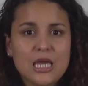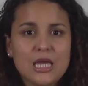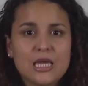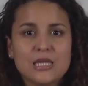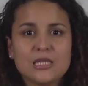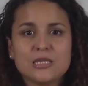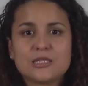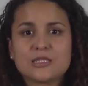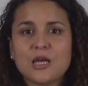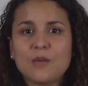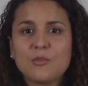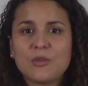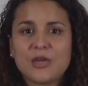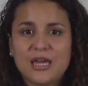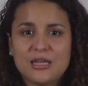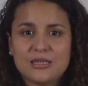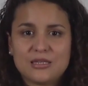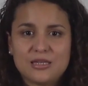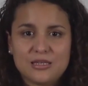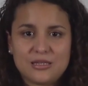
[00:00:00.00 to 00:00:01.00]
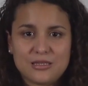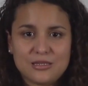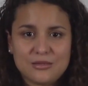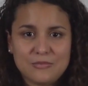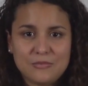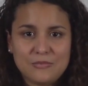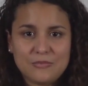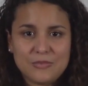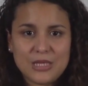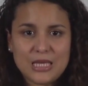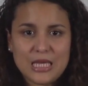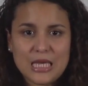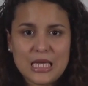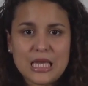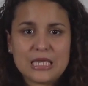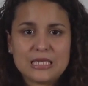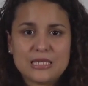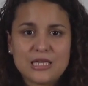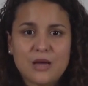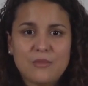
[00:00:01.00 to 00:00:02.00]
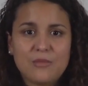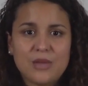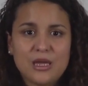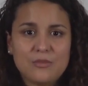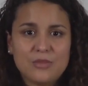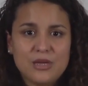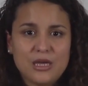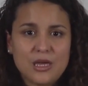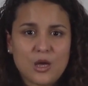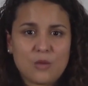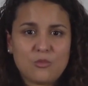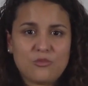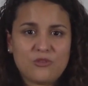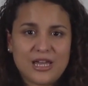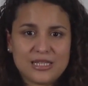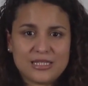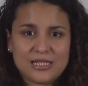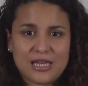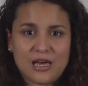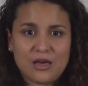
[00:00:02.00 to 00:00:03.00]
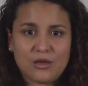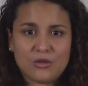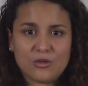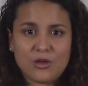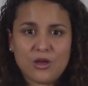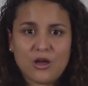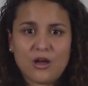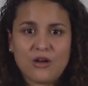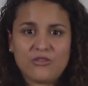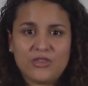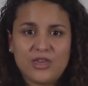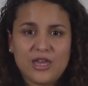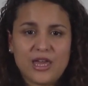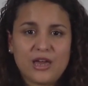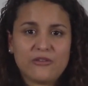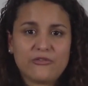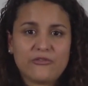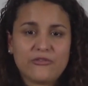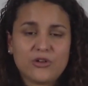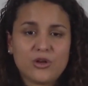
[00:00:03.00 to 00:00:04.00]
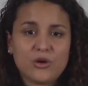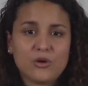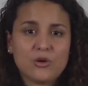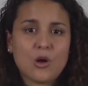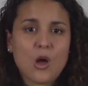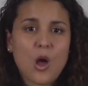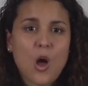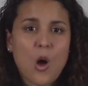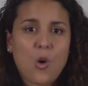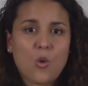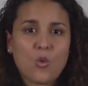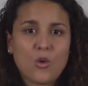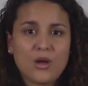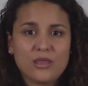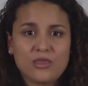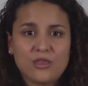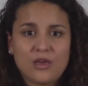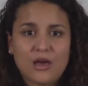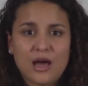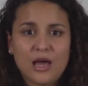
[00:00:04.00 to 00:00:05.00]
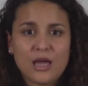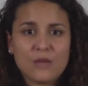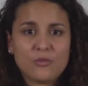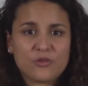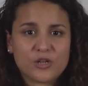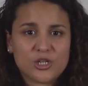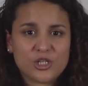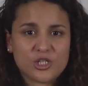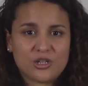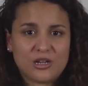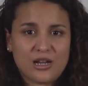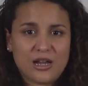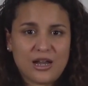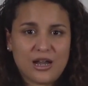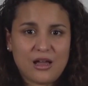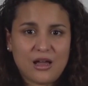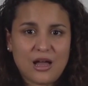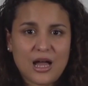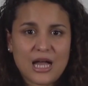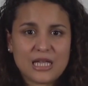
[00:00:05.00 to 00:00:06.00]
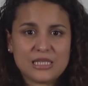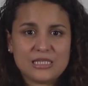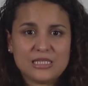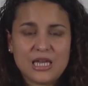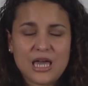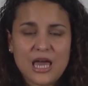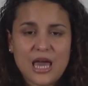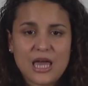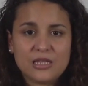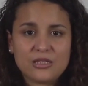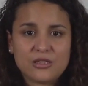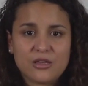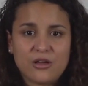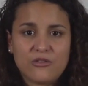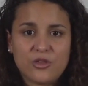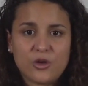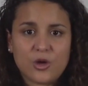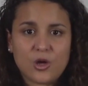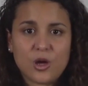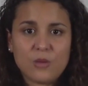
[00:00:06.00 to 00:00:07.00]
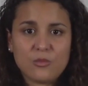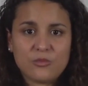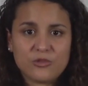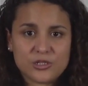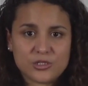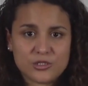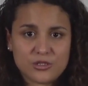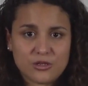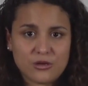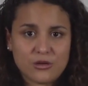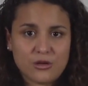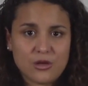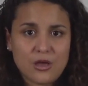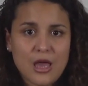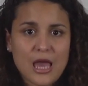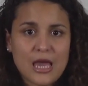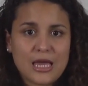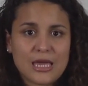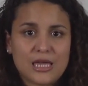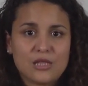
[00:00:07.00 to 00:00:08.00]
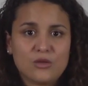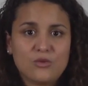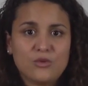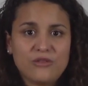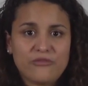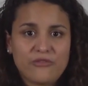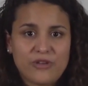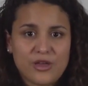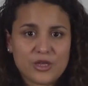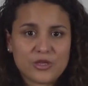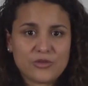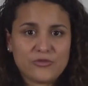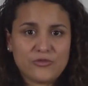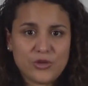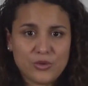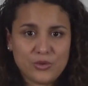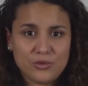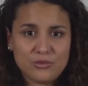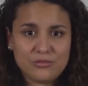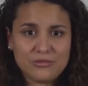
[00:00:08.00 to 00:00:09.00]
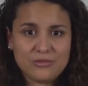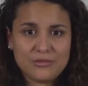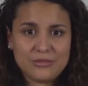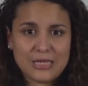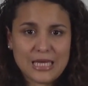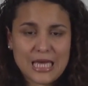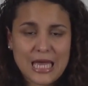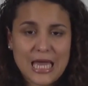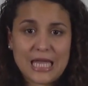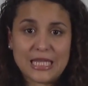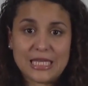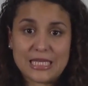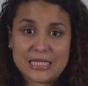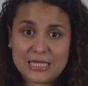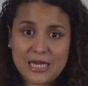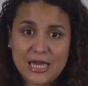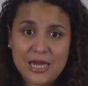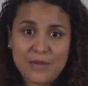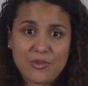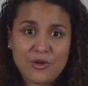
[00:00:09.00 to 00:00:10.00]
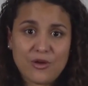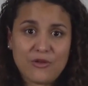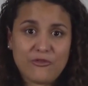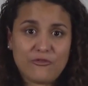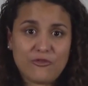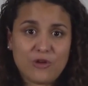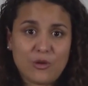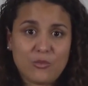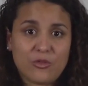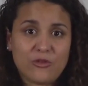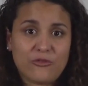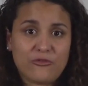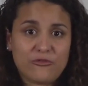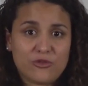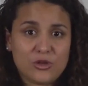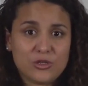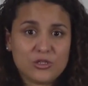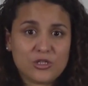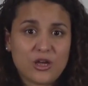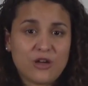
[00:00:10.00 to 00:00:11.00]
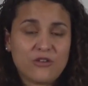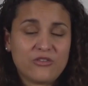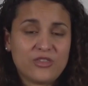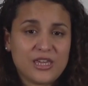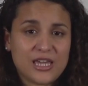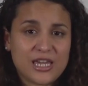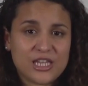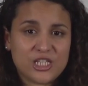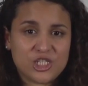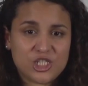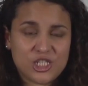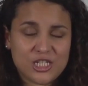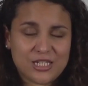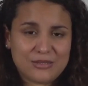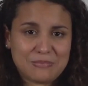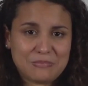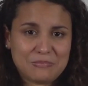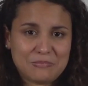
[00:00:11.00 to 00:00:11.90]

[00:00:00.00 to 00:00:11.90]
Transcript: In some cases, there may be a breakdown of the airflow when the high-pressure air at the end of the compressor can reverse flow and escape from the front of the engine.